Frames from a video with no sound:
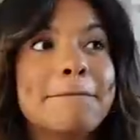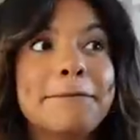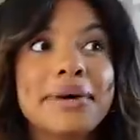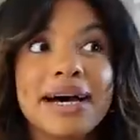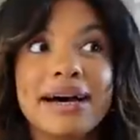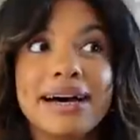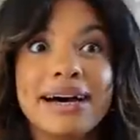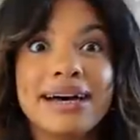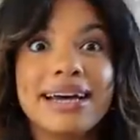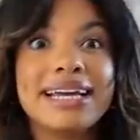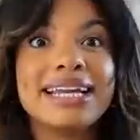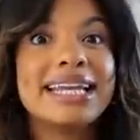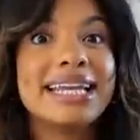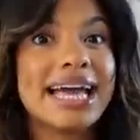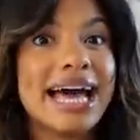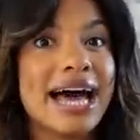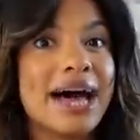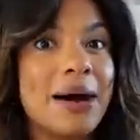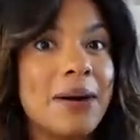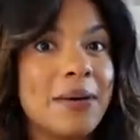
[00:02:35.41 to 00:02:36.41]
But
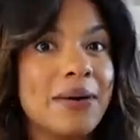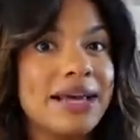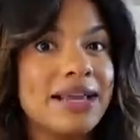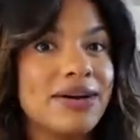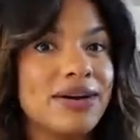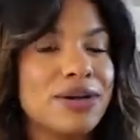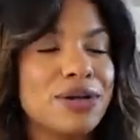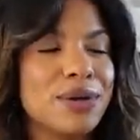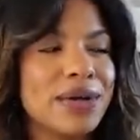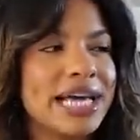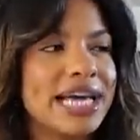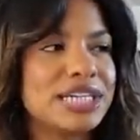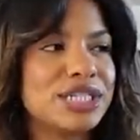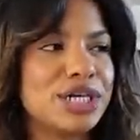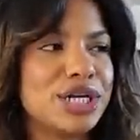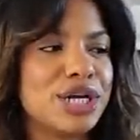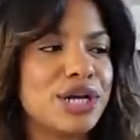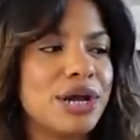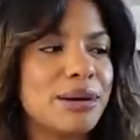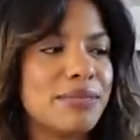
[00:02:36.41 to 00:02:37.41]
now in our new
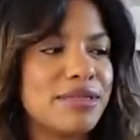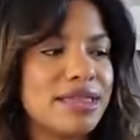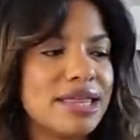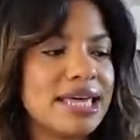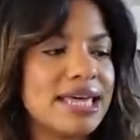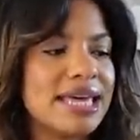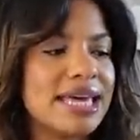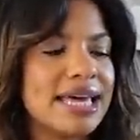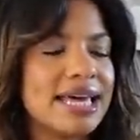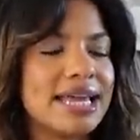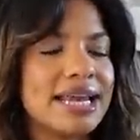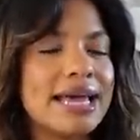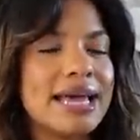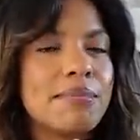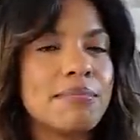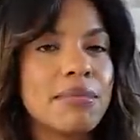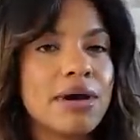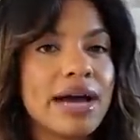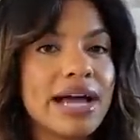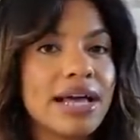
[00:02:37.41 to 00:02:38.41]
kitchen, I'm thinking
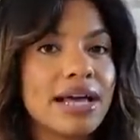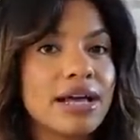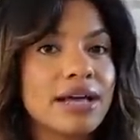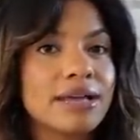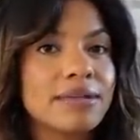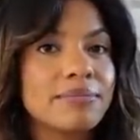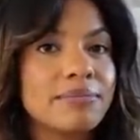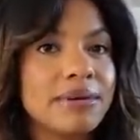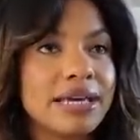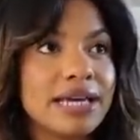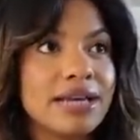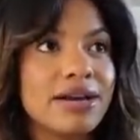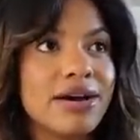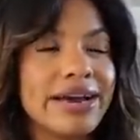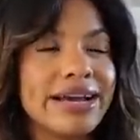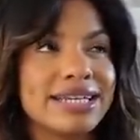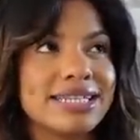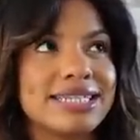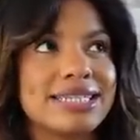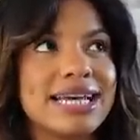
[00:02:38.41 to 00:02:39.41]
it might be
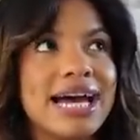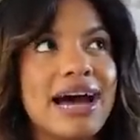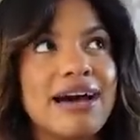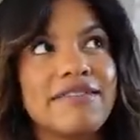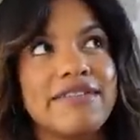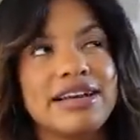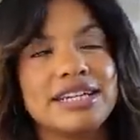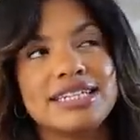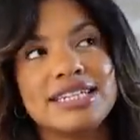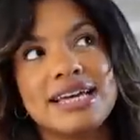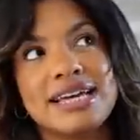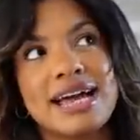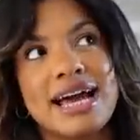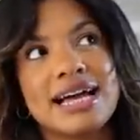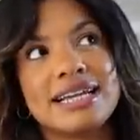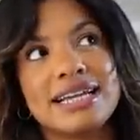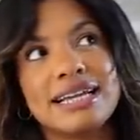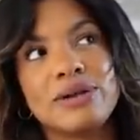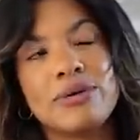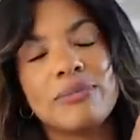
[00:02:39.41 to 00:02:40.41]
nice to have it to
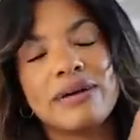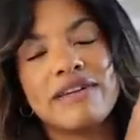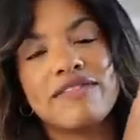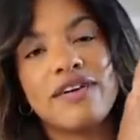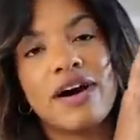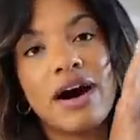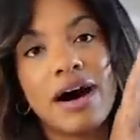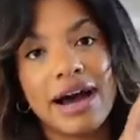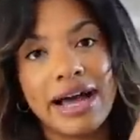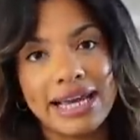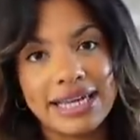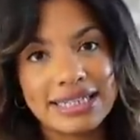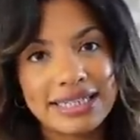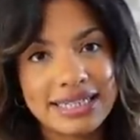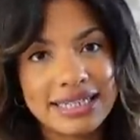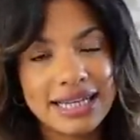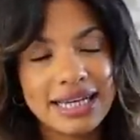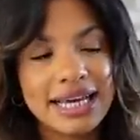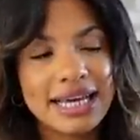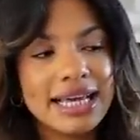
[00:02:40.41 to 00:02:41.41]
add a little bit of
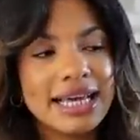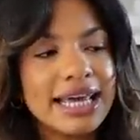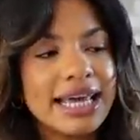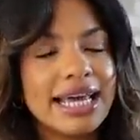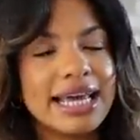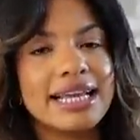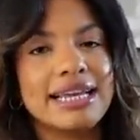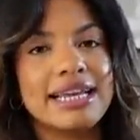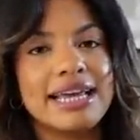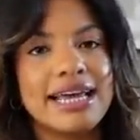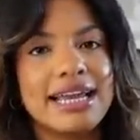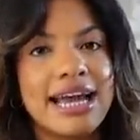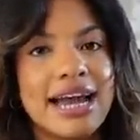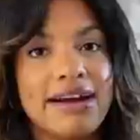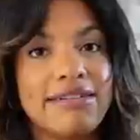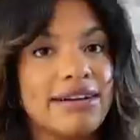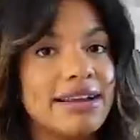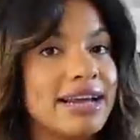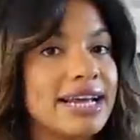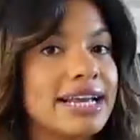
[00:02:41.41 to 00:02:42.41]
height in an
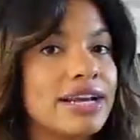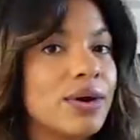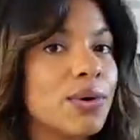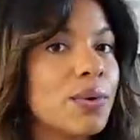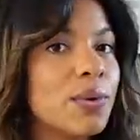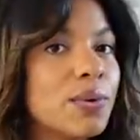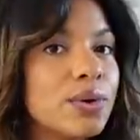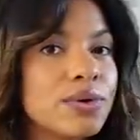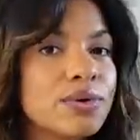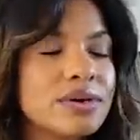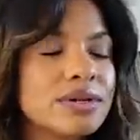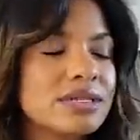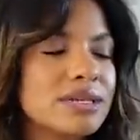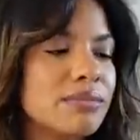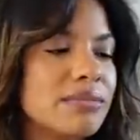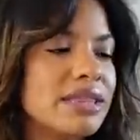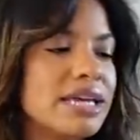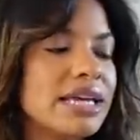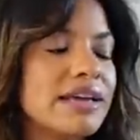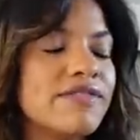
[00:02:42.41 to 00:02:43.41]
area, like in a corner or
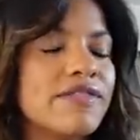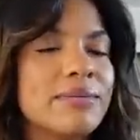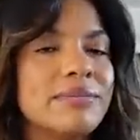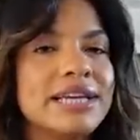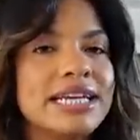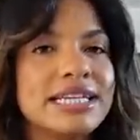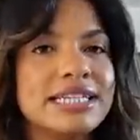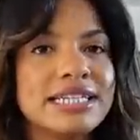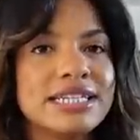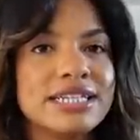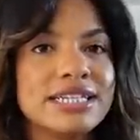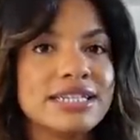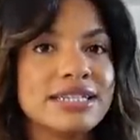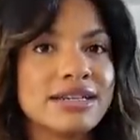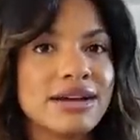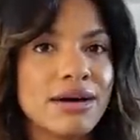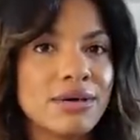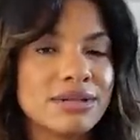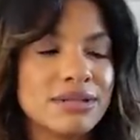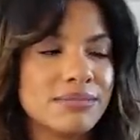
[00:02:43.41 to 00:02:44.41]
something, if I'm needing to
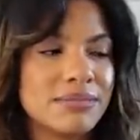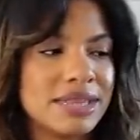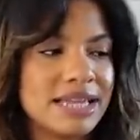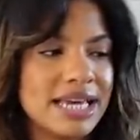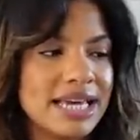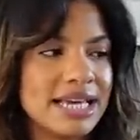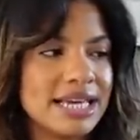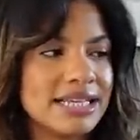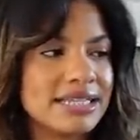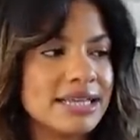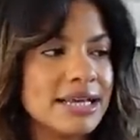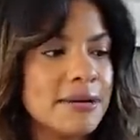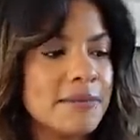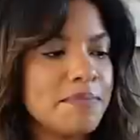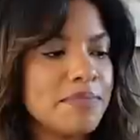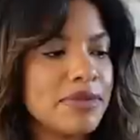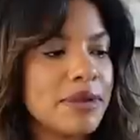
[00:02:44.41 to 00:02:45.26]
style some things.